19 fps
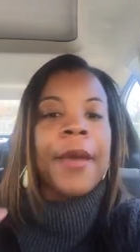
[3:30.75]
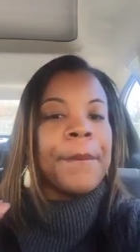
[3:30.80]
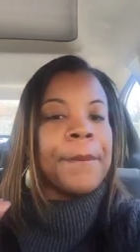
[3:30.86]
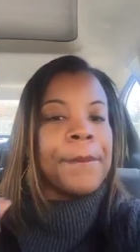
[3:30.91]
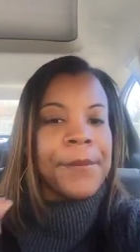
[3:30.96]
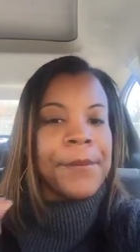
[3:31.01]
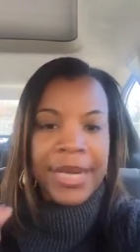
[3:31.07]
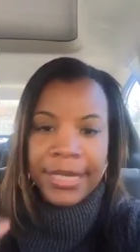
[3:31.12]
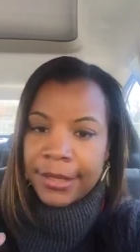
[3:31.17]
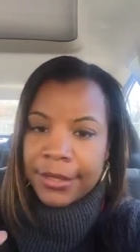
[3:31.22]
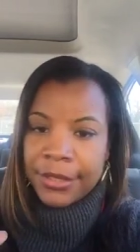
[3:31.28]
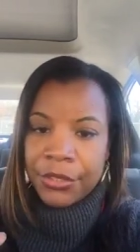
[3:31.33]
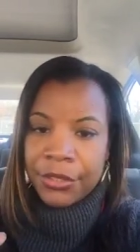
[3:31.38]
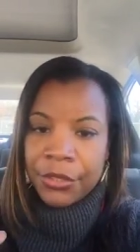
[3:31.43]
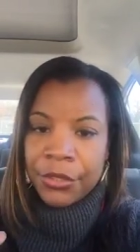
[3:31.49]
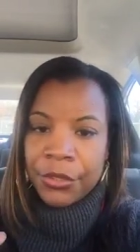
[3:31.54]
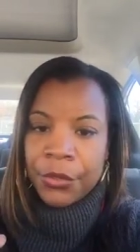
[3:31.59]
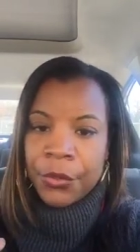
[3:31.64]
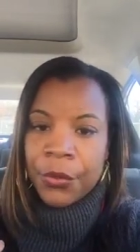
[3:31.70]
must
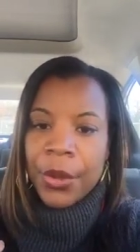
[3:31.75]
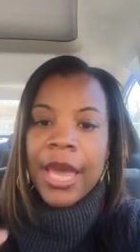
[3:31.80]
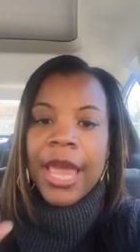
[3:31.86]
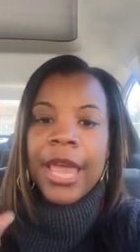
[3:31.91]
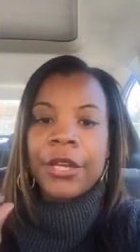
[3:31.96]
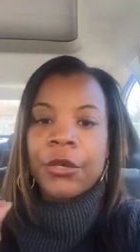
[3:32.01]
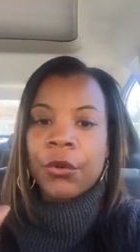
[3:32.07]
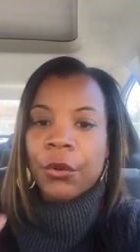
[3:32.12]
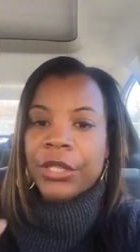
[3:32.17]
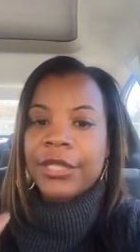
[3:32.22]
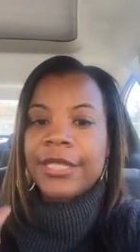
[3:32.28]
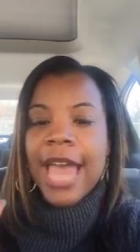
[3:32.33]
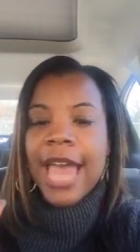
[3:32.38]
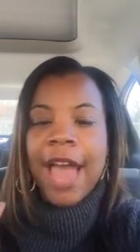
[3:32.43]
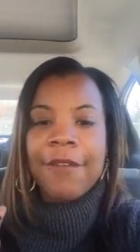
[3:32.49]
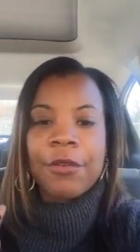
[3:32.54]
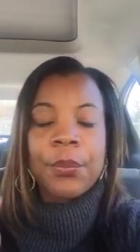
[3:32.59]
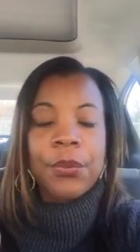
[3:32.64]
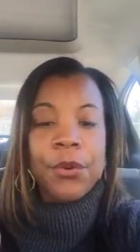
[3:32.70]
do in order to
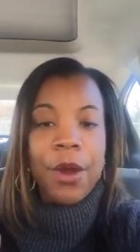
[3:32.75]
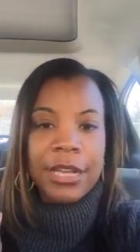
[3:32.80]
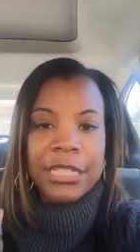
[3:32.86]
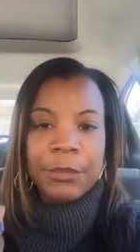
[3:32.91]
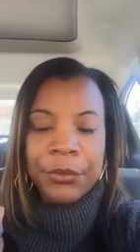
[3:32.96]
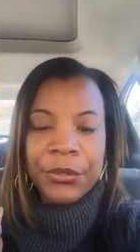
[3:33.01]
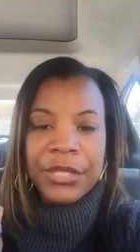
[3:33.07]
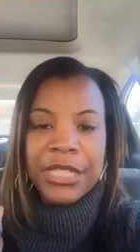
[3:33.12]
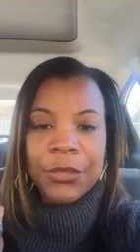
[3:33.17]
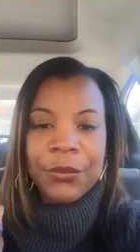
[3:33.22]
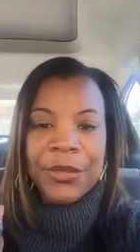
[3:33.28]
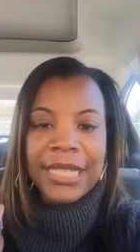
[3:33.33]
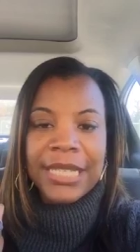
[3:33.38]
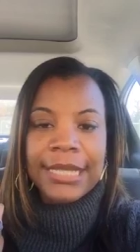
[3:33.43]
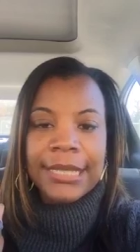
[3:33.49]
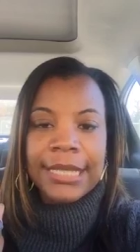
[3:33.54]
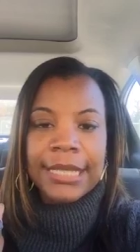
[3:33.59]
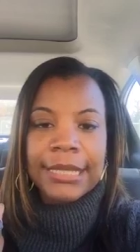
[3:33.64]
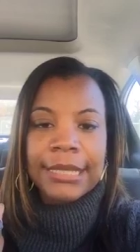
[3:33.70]
have a prosperous
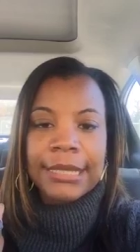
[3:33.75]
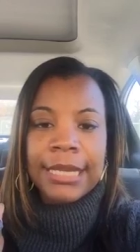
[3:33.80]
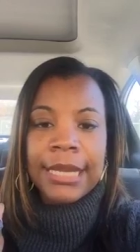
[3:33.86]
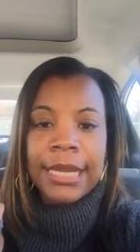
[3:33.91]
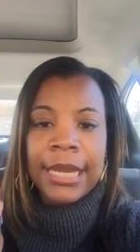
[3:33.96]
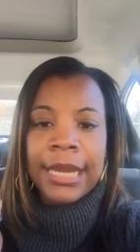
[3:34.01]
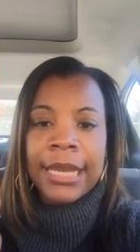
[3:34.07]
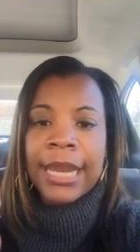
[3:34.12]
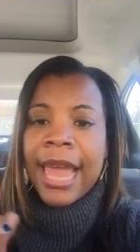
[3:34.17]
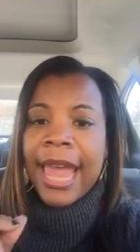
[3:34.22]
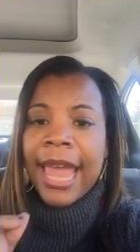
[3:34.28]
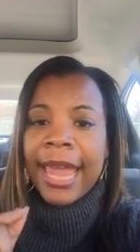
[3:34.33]
2016.